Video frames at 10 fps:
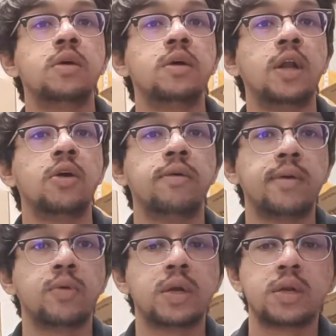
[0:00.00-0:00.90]
Hello
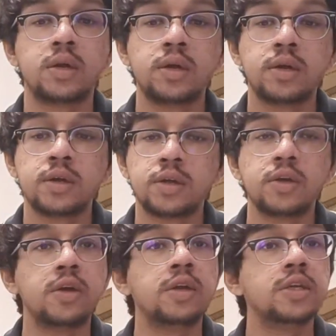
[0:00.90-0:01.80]
everyone.
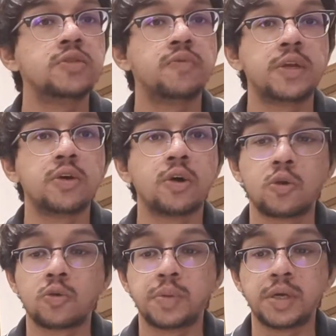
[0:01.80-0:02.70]
In this video,
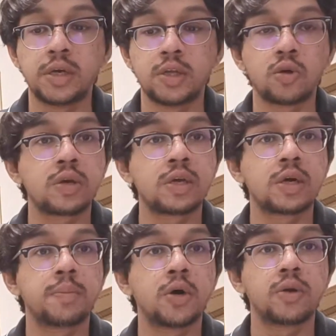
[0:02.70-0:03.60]
I'll be talking
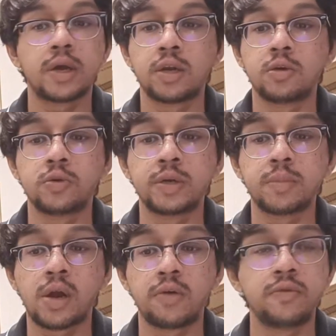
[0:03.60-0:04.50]
about and doing my
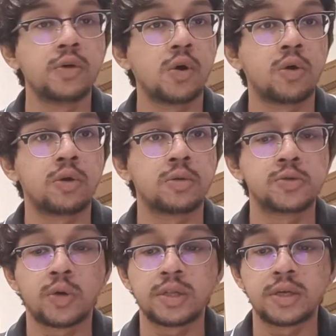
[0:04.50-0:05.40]
review on
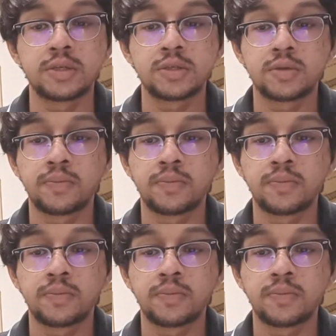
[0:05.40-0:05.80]
Swades.